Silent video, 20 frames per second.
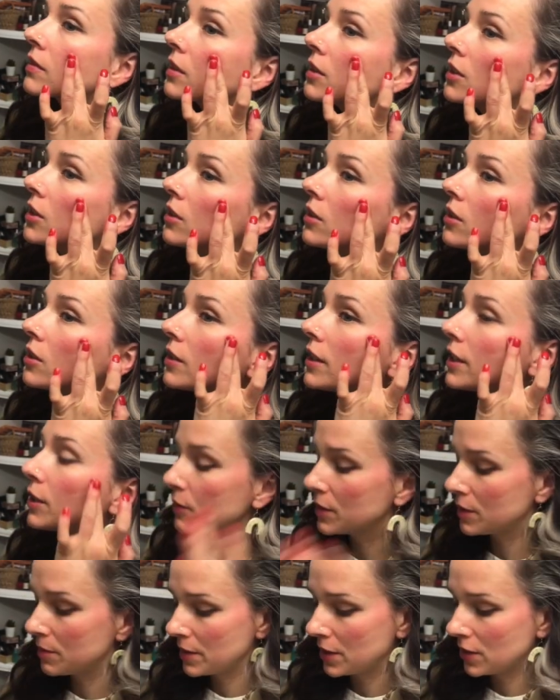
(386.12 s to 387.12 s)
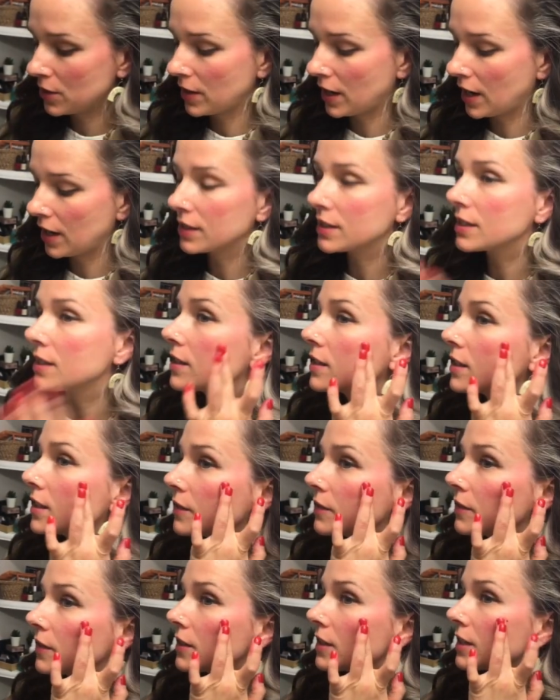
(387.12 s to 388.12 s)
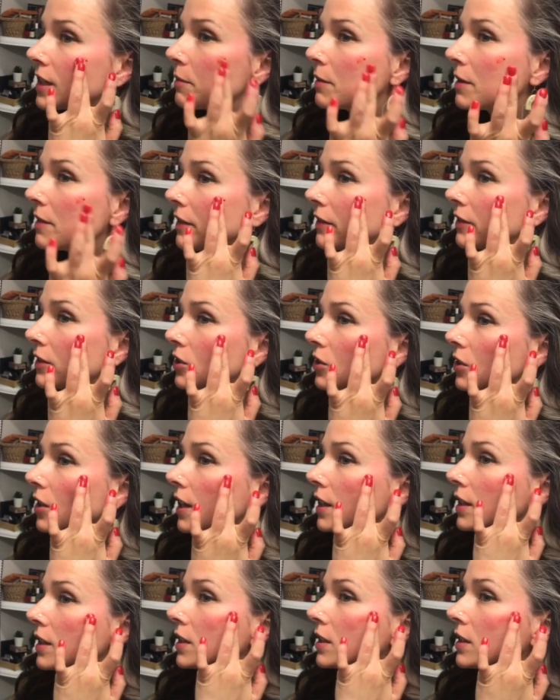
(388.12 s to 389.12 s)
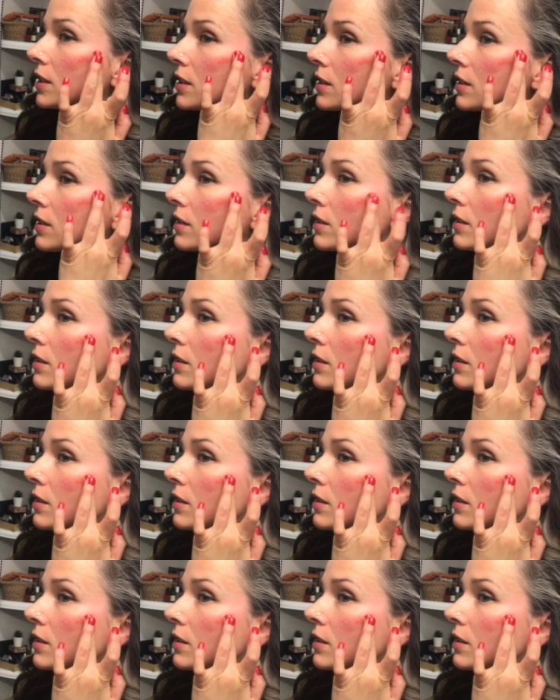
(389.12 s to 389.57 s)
You're learning with me, Craigs. This is the first time I've ever tried this.